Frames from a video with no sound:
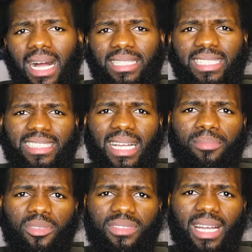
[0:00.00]
And an
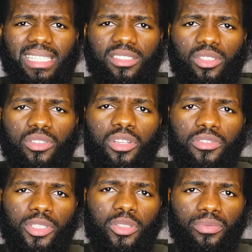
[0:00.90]
example of that is
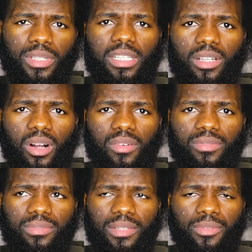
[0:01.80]
for you to think of
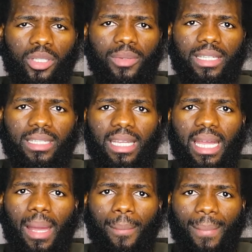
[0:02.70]
the following.
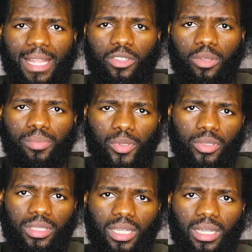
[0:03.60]
Many
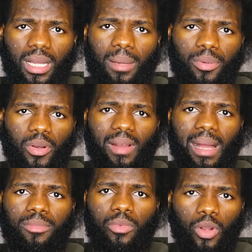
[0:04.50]
computer
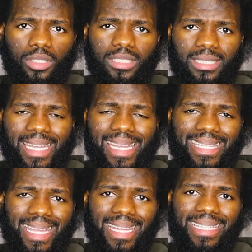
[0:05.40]
program runs
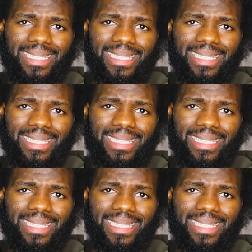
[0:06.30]
in a